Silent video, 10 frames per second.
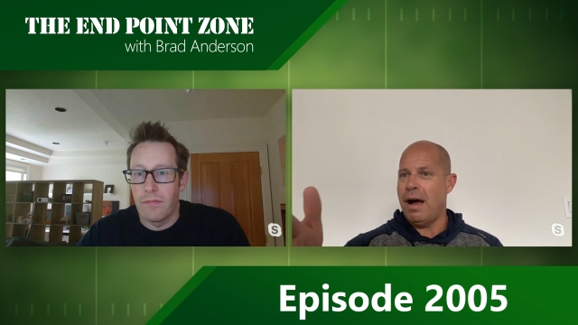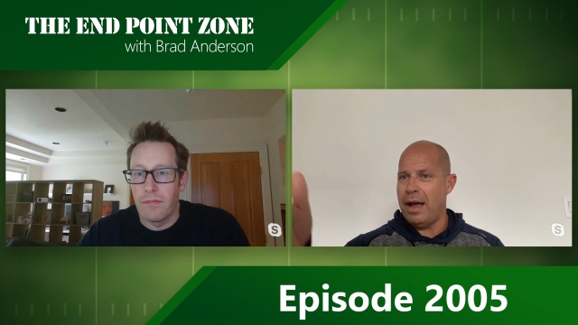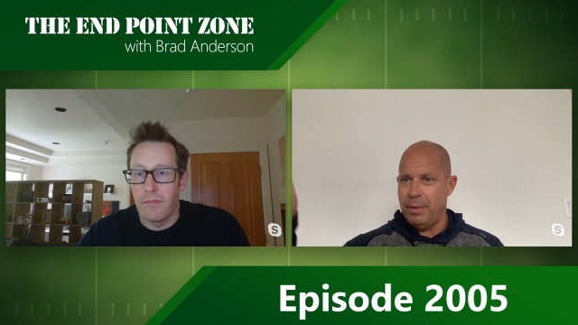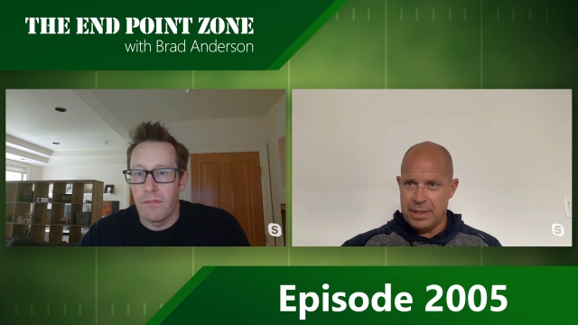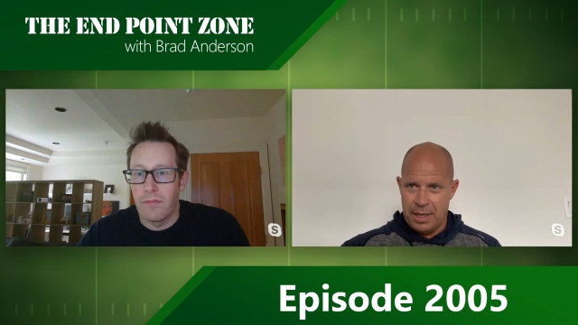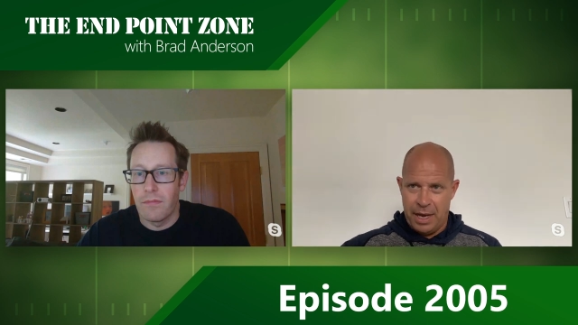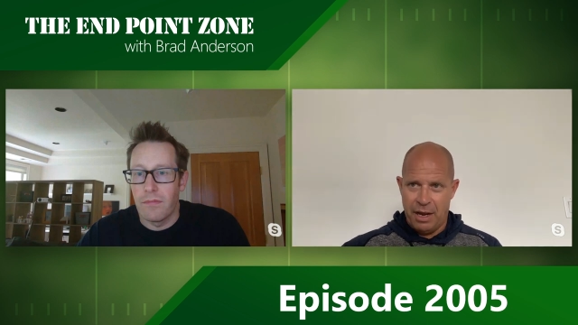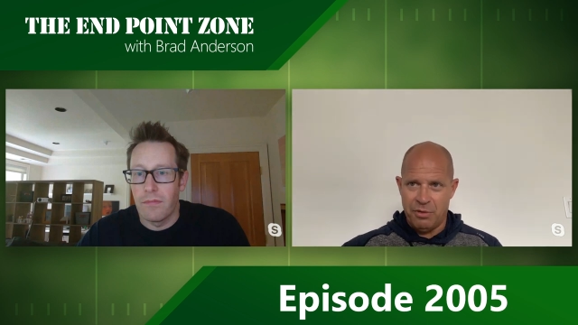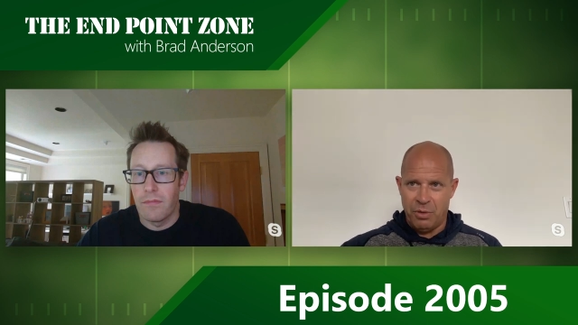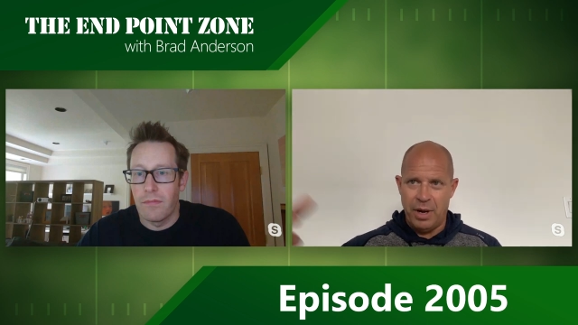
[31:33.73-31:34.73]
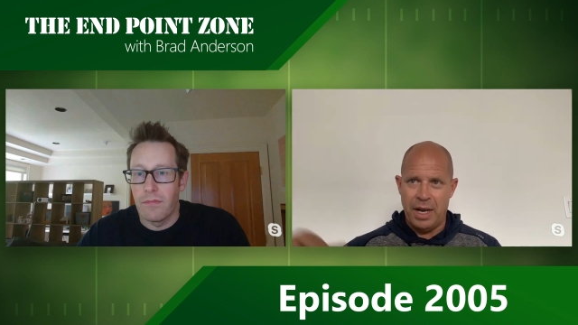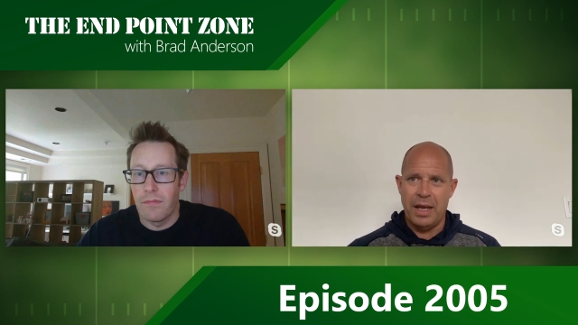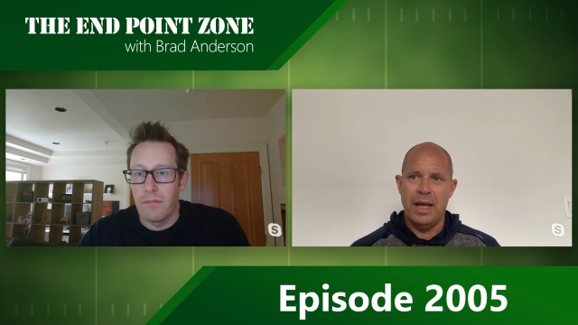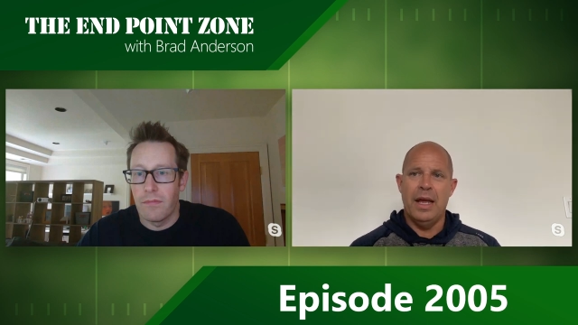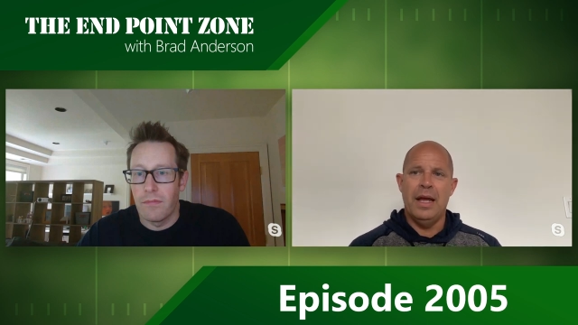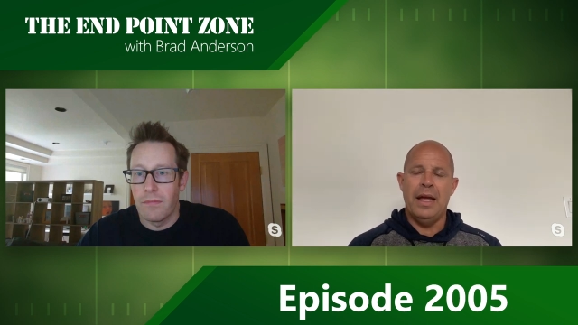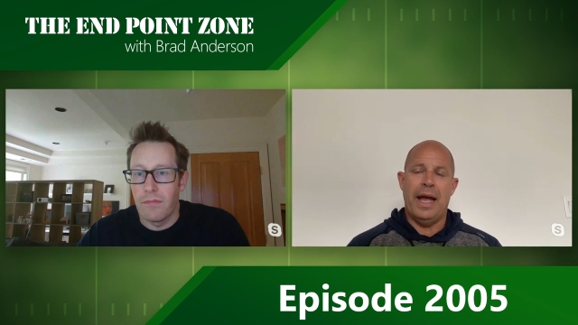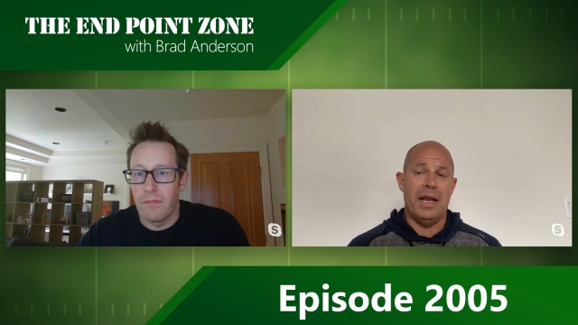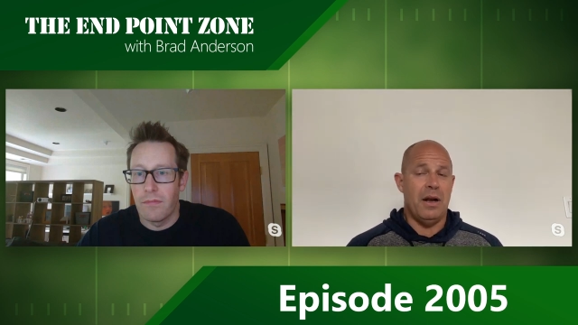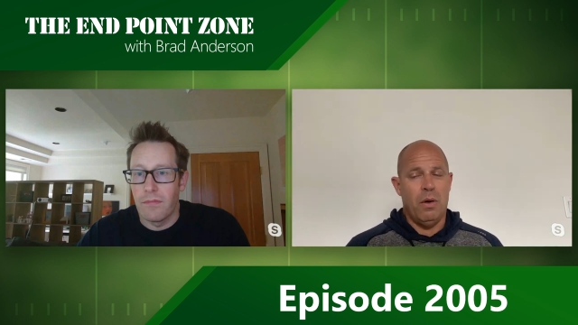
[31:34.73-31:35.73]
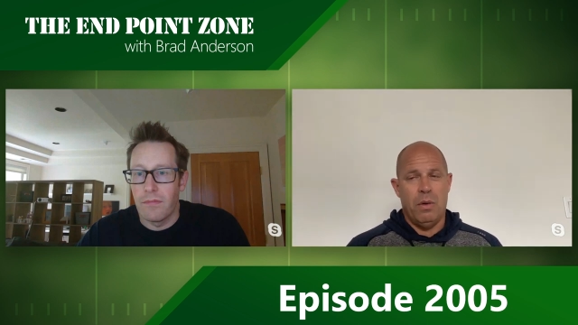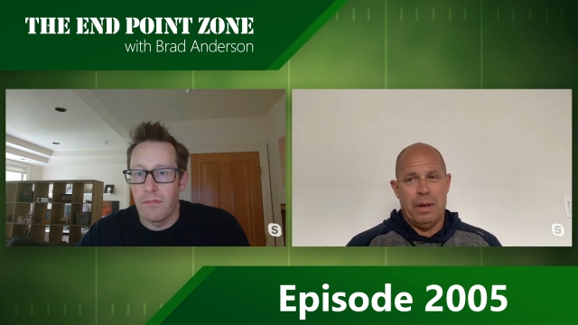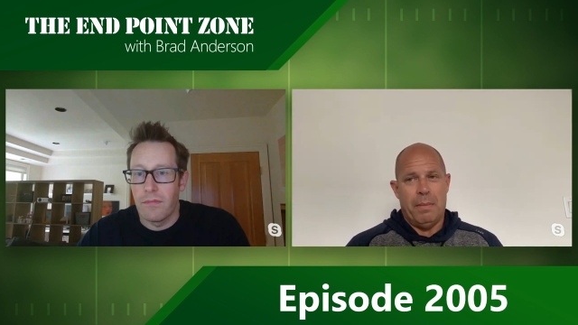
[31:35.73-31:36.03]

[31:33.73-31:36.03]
Speaker 1: iOS, and Android. And, you know,